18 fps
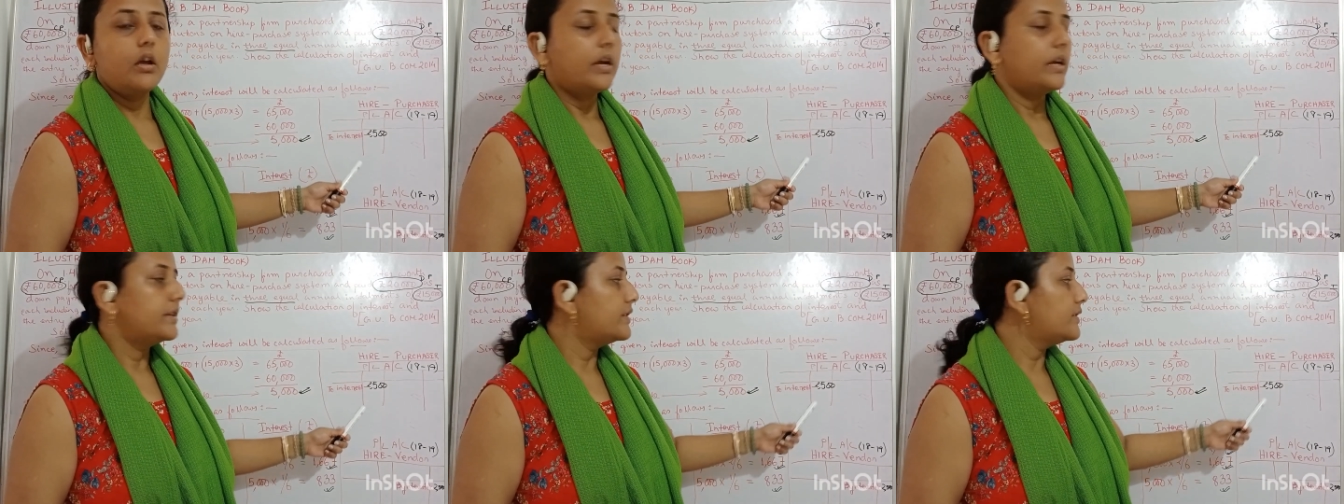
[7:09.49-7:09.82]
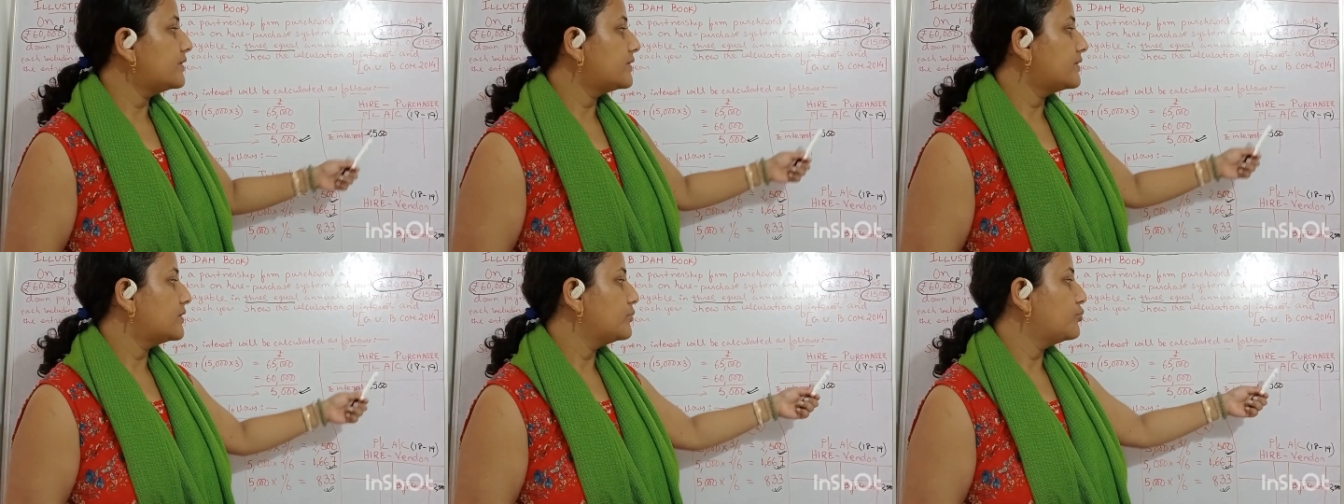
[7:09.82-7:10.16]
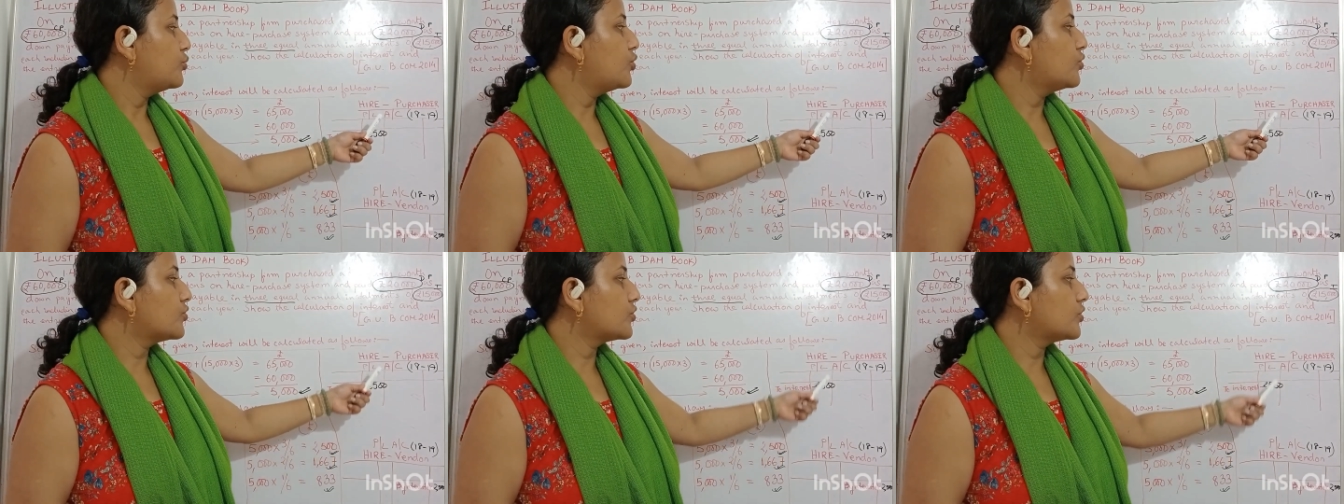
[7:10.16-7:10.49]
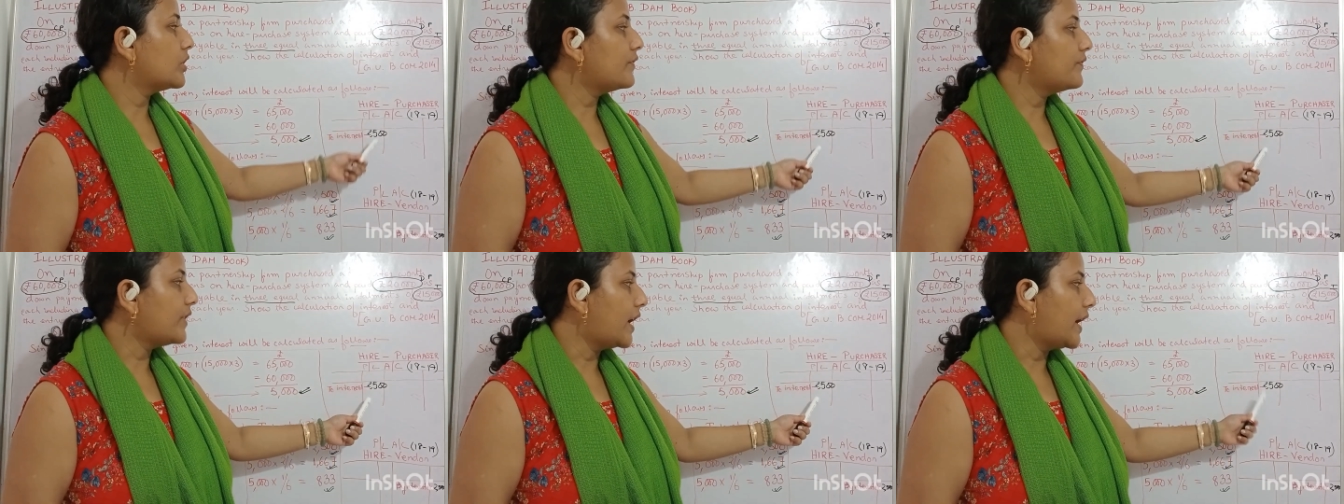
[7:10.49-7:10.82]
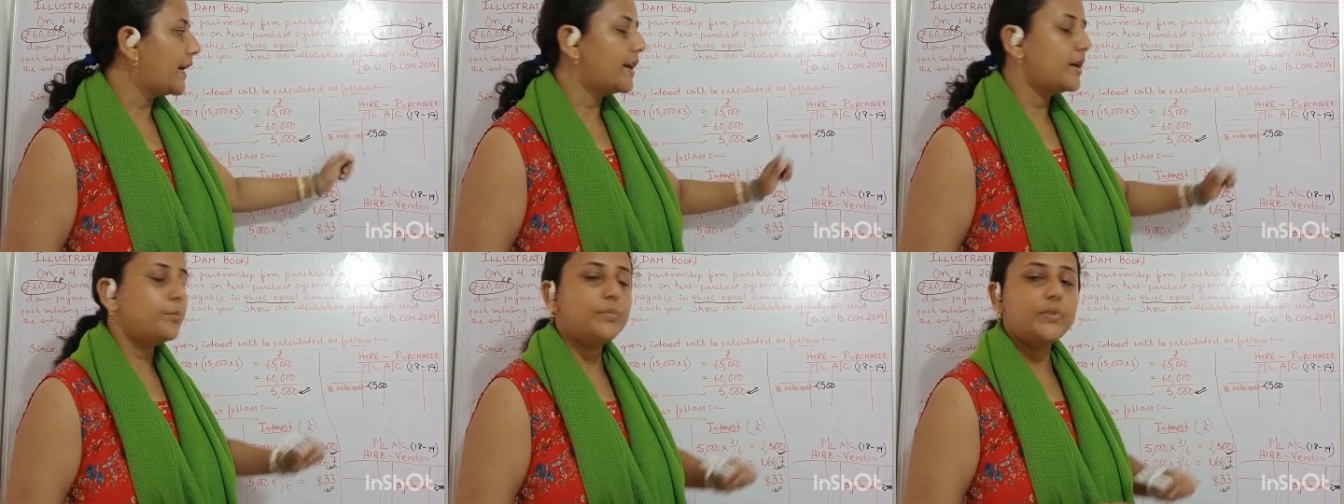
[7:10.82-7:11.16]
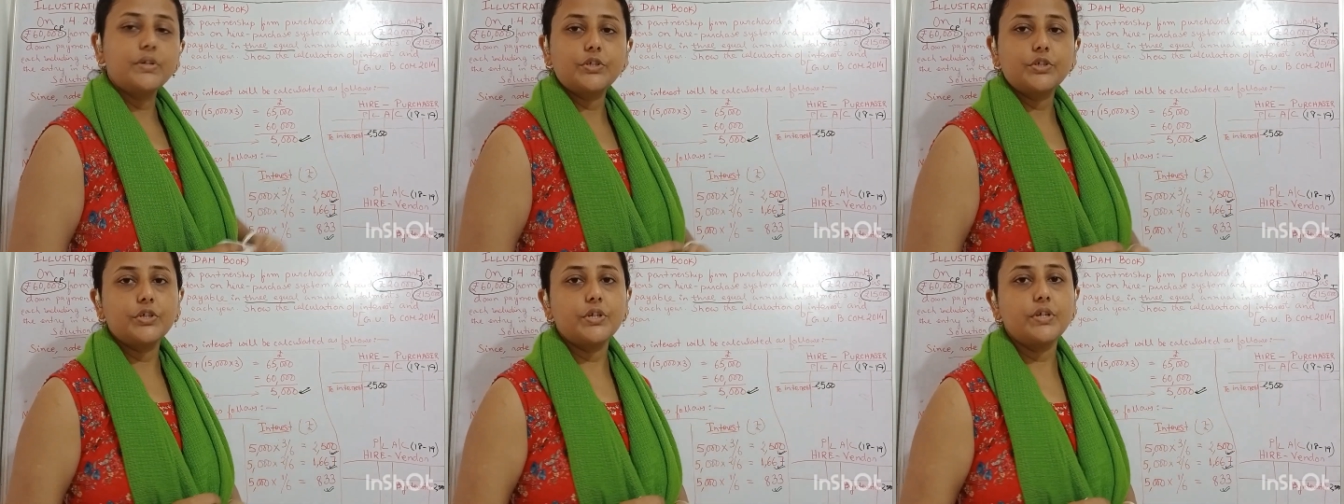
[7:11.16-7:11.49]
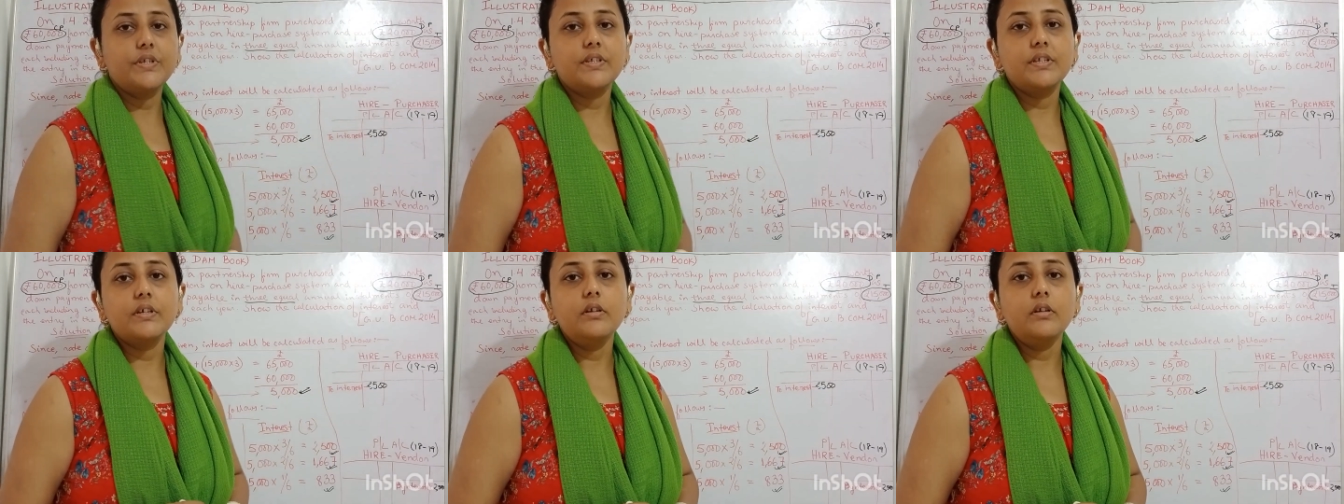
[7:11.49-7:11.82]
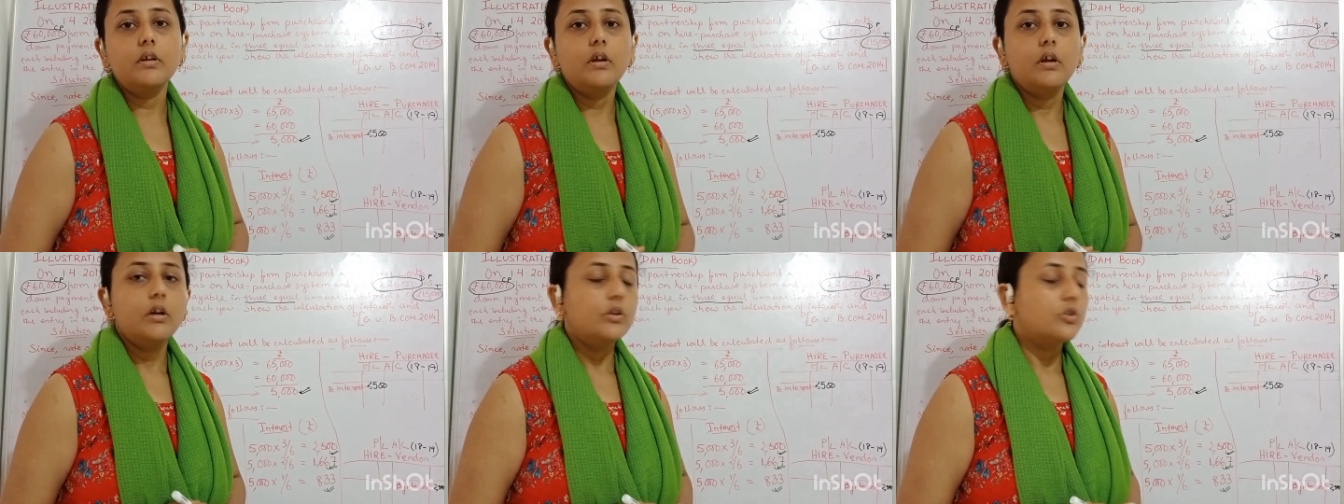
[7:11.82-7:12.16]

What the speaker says: it is books of hire purchaser.